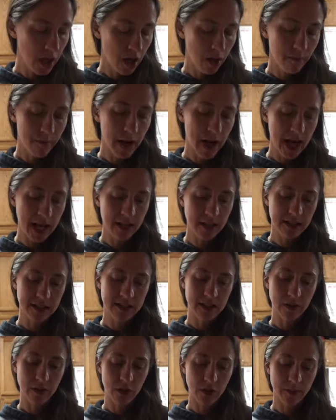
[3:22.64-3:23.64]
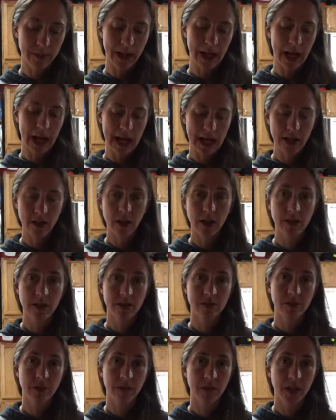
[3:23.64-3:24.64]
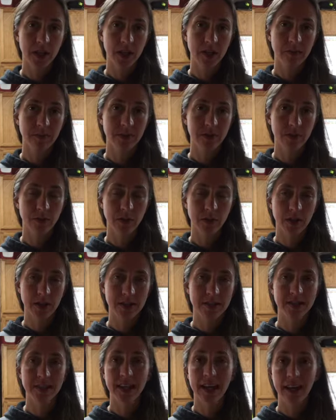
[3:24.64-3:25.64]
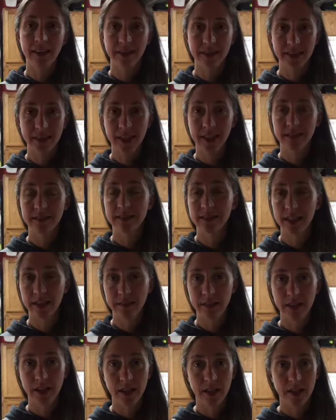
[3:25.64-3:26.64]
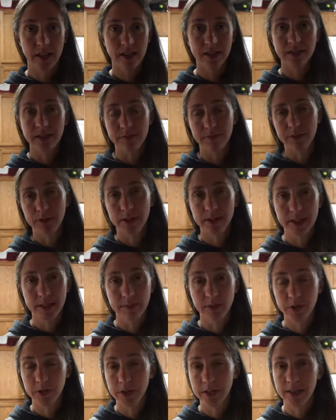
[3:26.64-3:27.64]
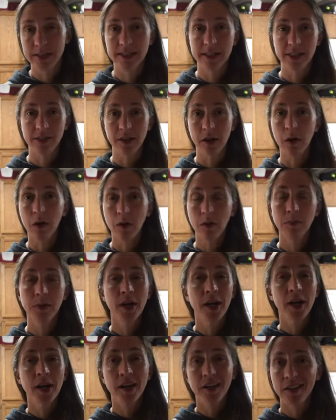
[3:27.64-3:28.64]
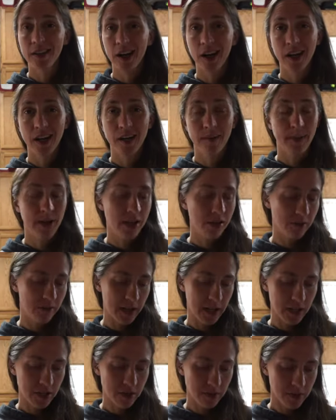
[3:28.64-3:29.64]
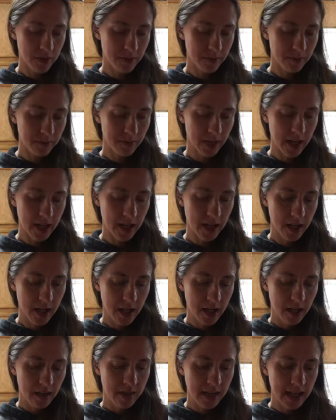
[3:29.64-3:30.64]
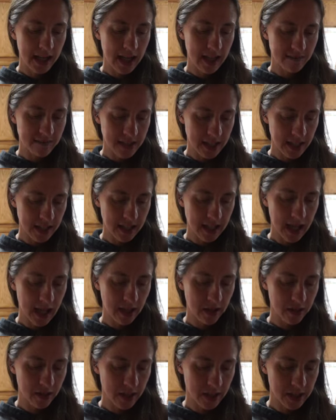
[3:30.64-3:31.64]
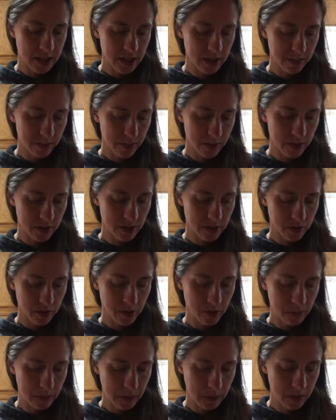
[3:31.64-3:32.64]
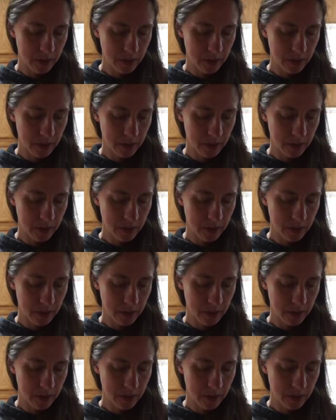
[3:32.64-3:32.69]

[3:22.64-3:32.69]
mine is a little bit higher on the sodium, so we're going to see how the taste and everything is, and plus I'm doing this here at home, not in a manufacturer, but they have 10 calories per scoop,